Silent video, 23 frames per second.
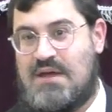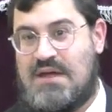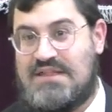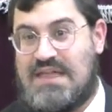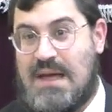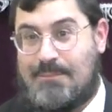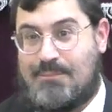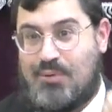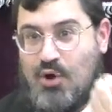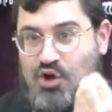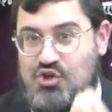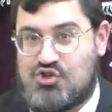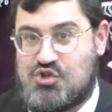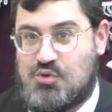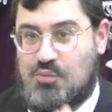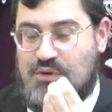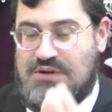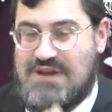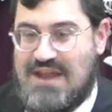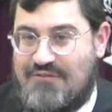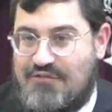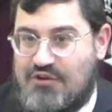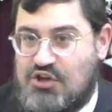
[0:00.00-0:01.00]
that Poshet
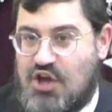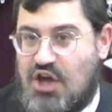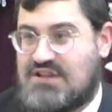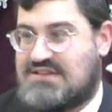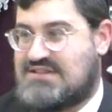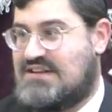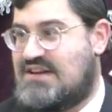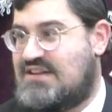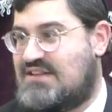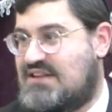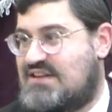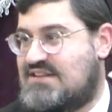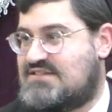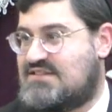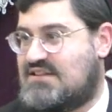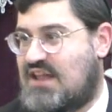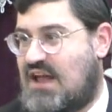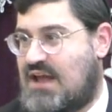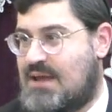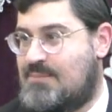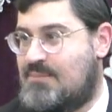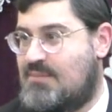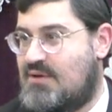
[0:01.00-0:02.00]
would never Yaitz and Netilas
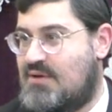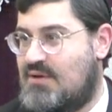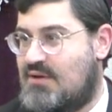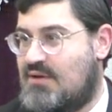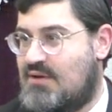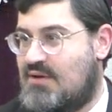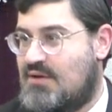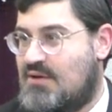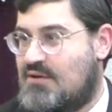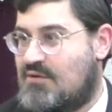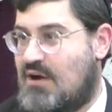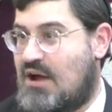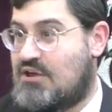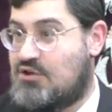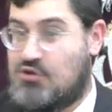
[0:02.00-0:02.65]
Yadayim. Right?